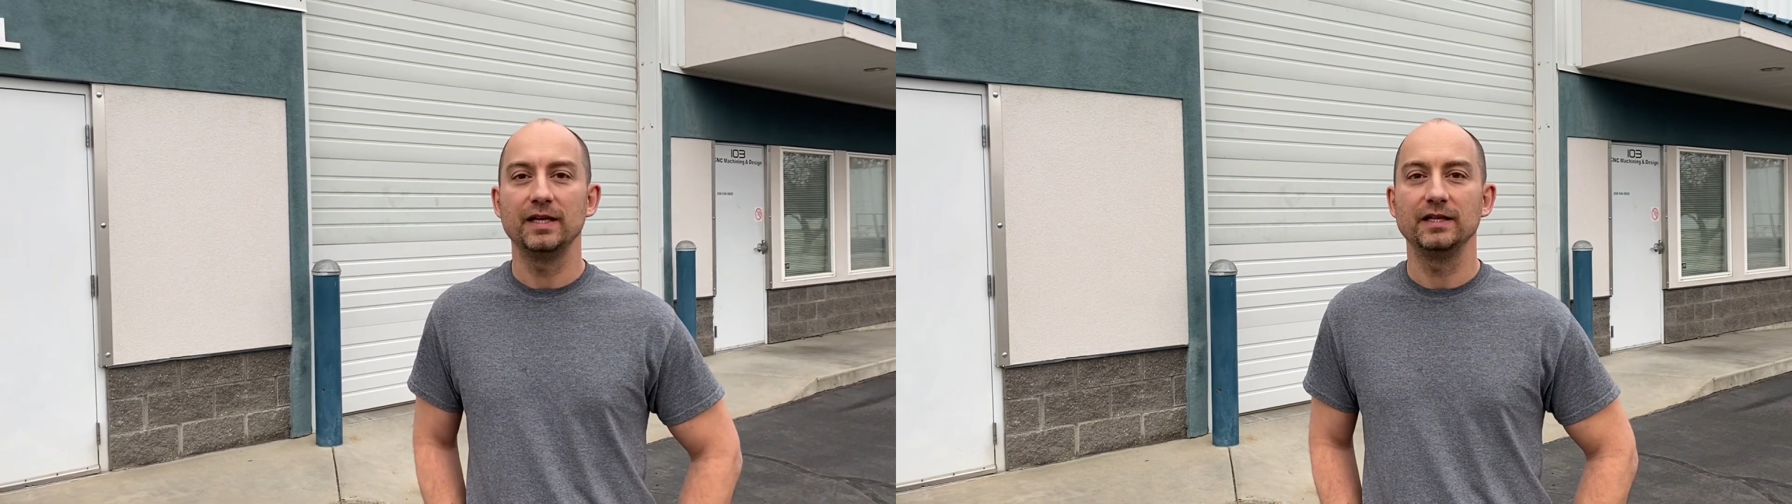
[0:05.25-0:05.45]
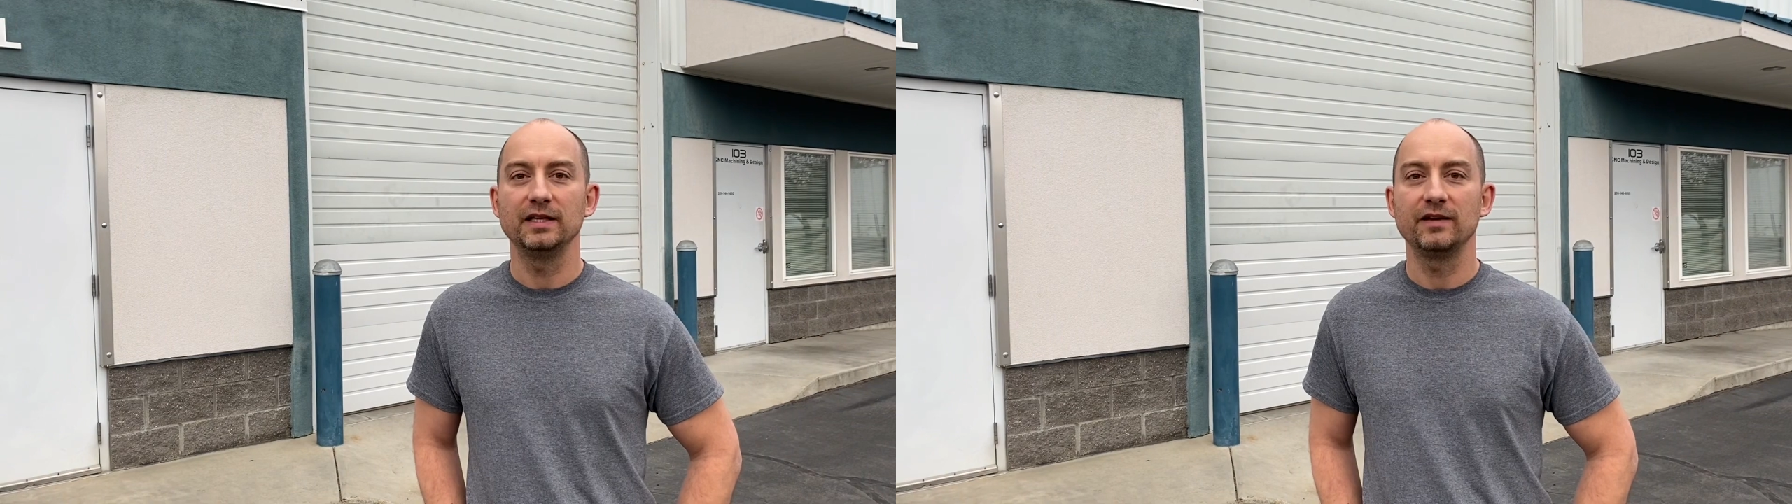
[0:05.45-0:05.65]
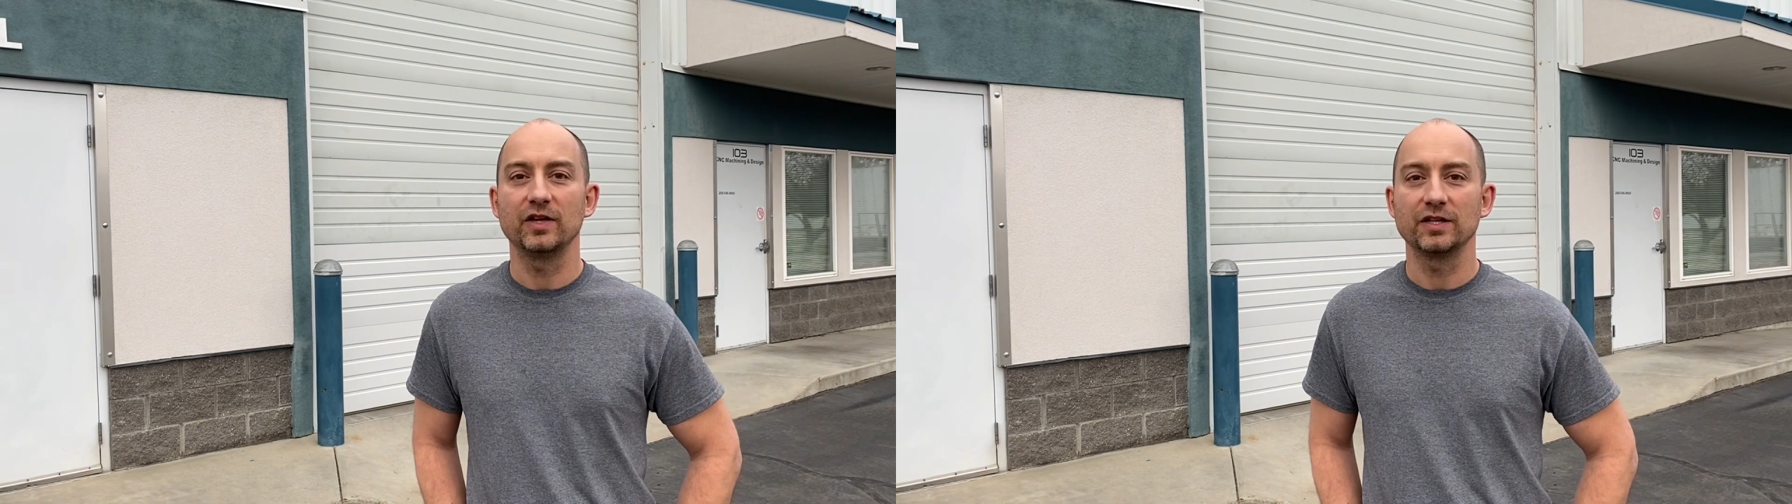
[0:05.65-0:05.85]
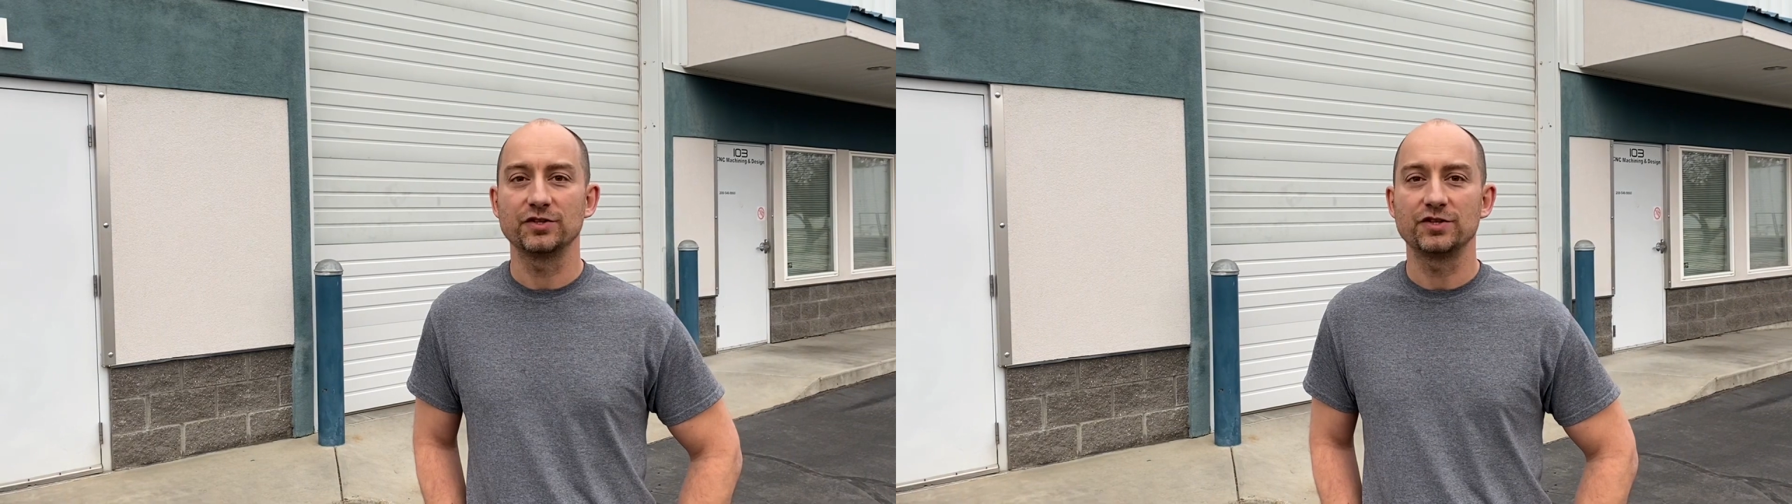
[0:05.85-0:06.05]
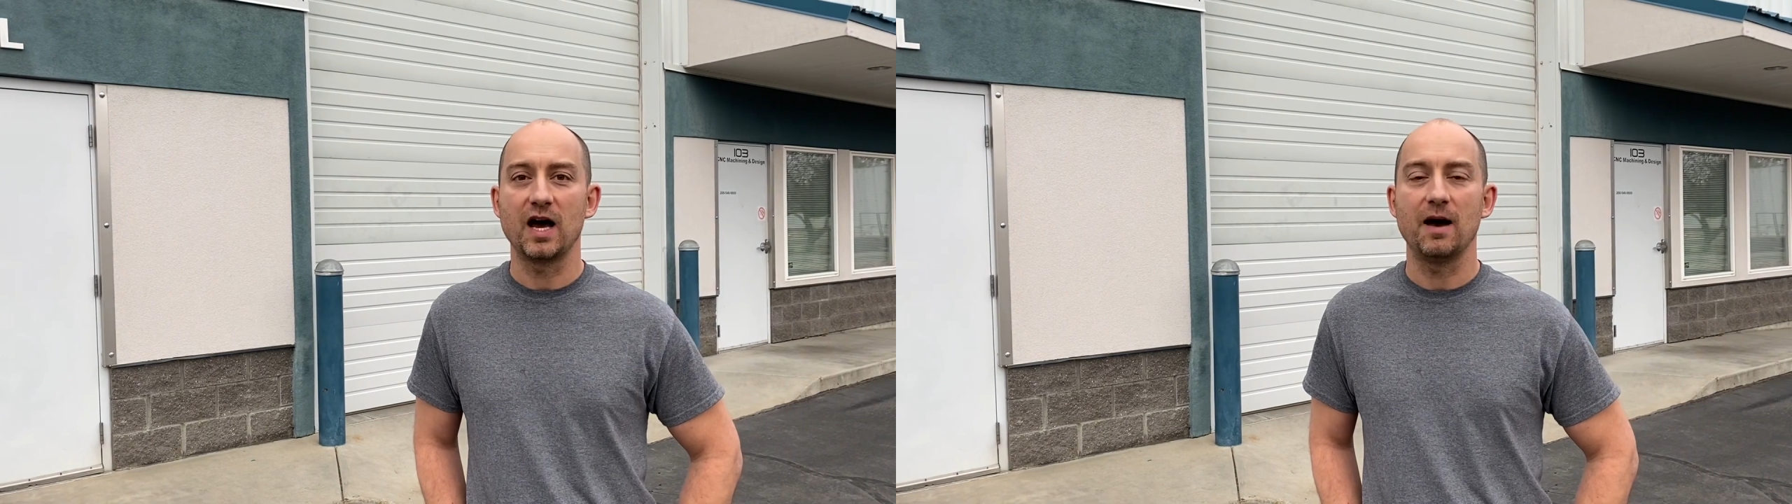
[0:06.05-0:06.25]
leaving the
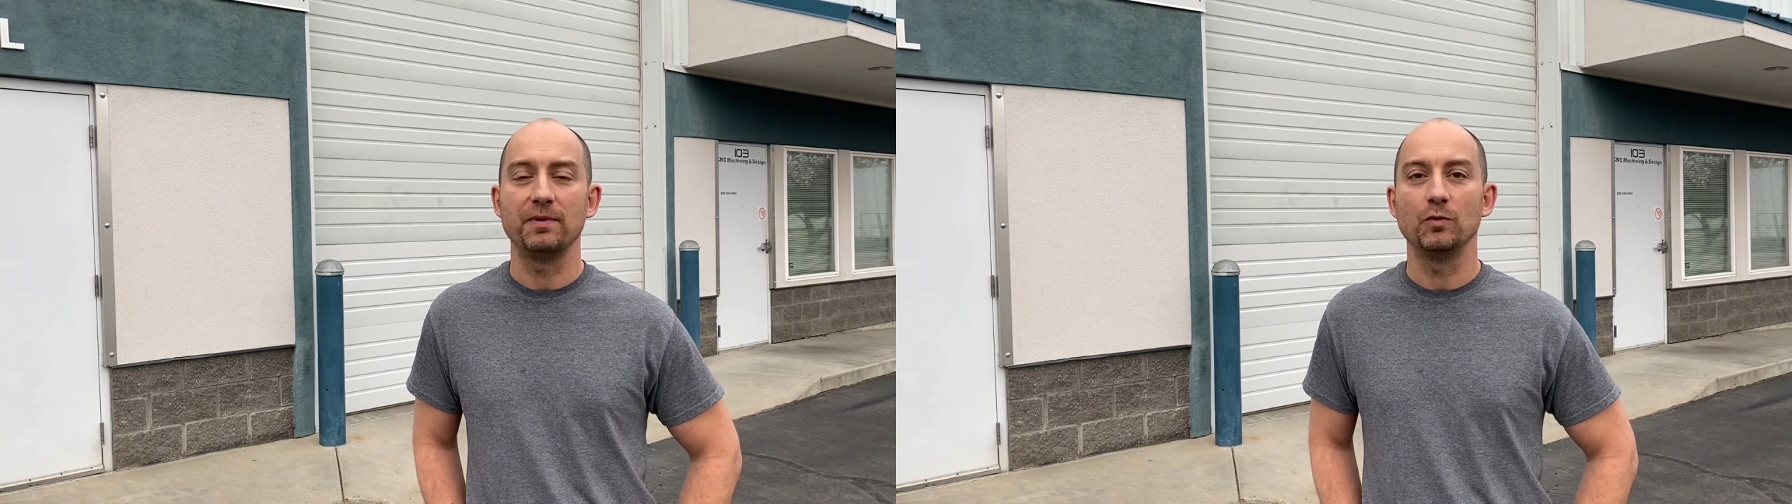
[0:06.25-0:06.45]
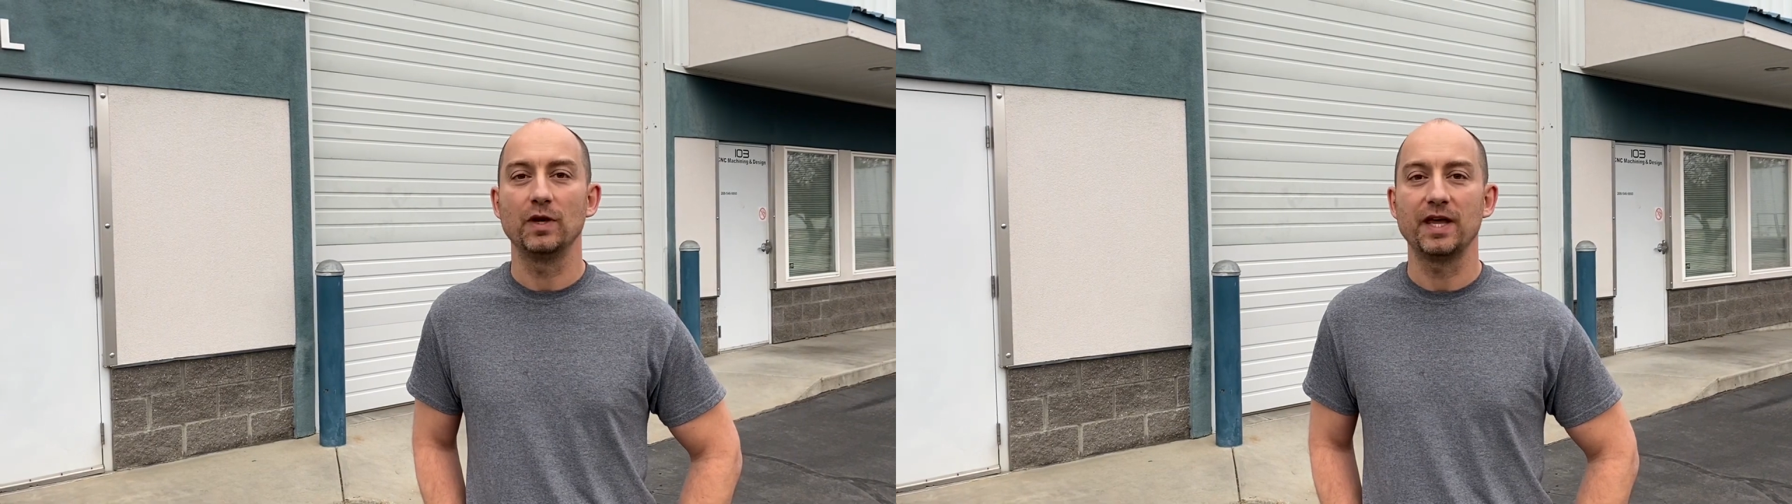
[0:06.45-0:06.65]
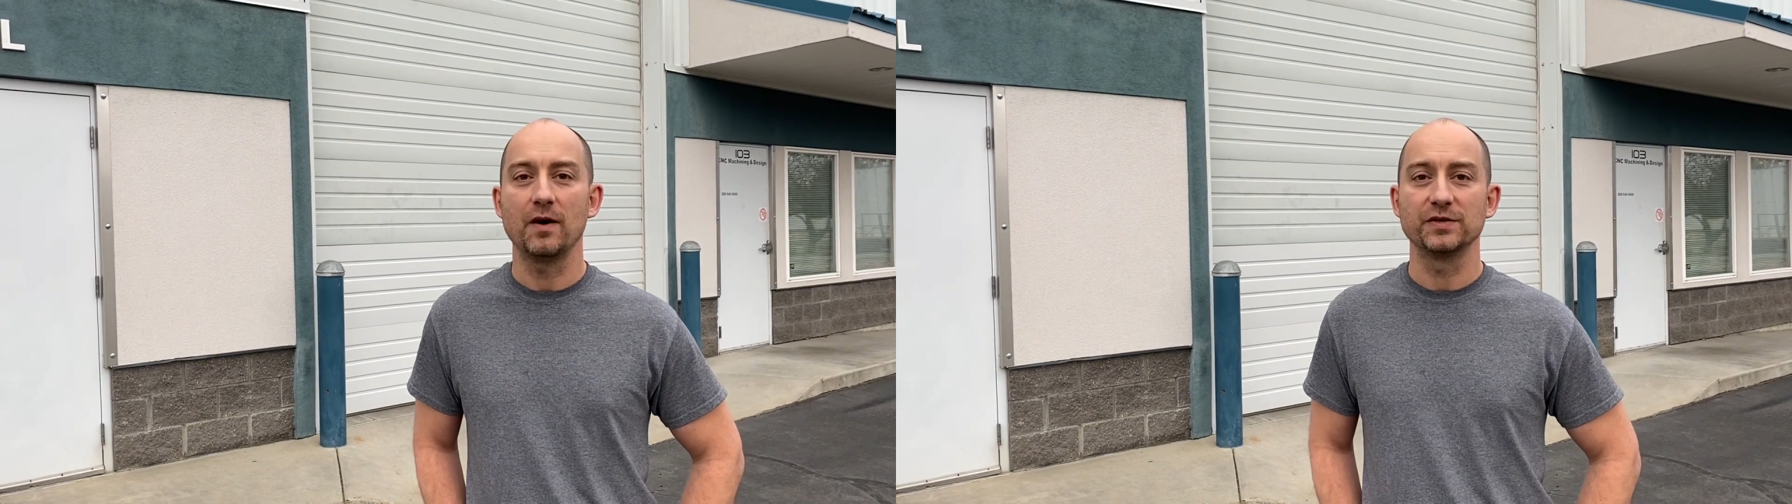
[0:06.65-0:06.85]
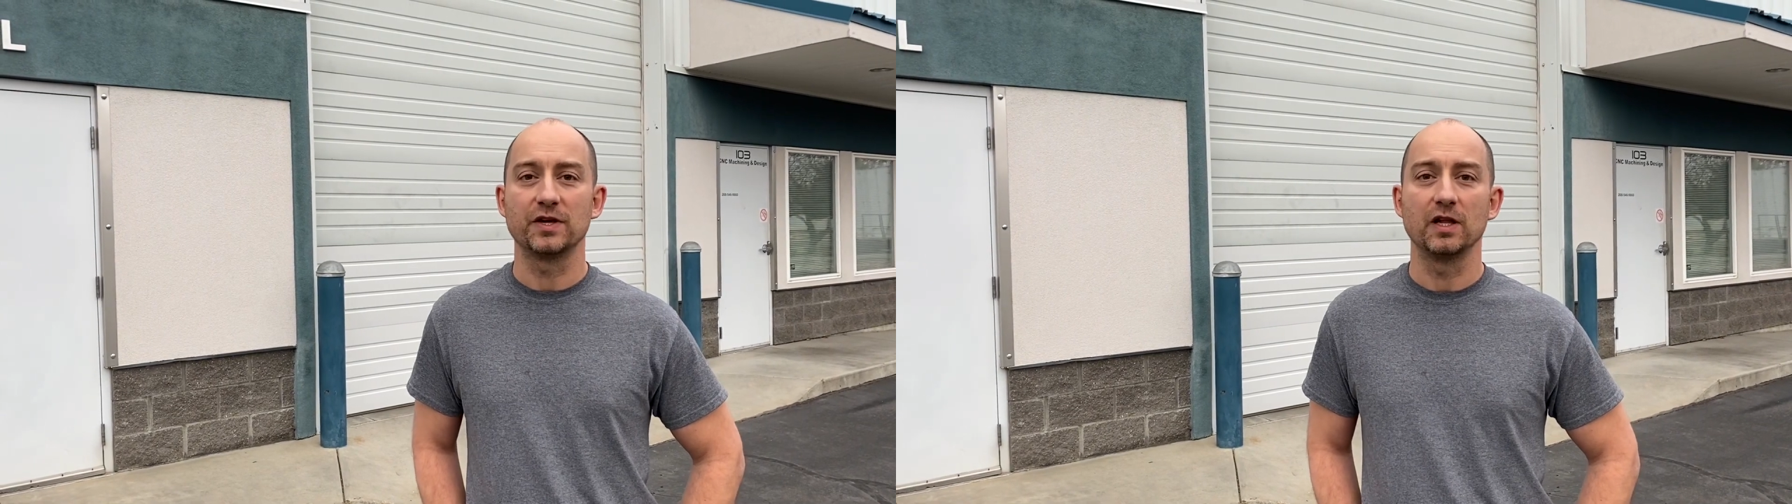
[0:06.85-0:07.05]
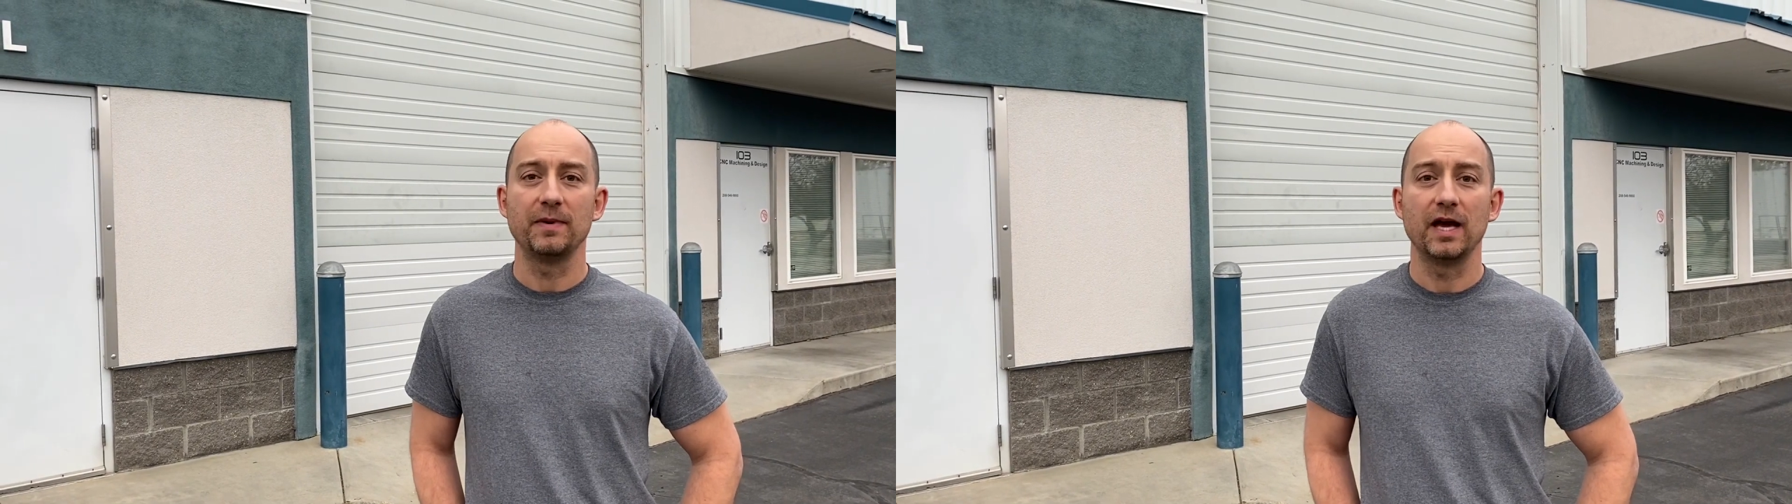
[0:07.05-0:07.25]
shop and what that was all
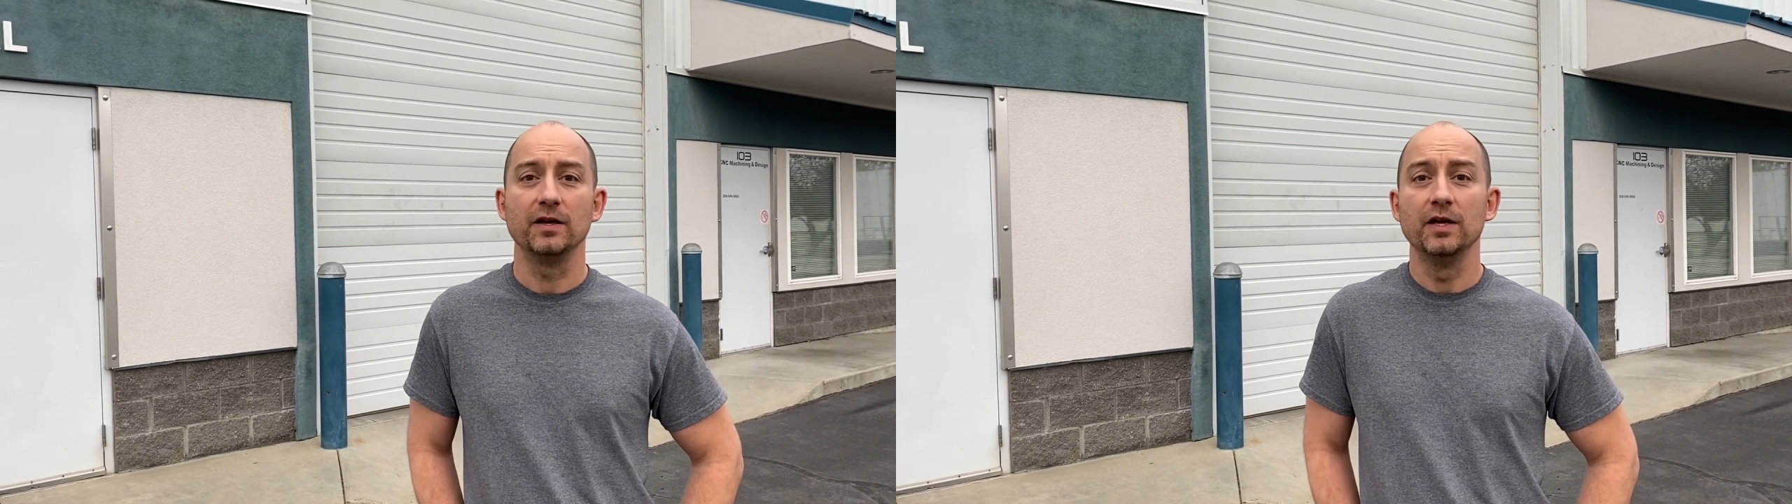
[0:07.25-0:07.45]
about.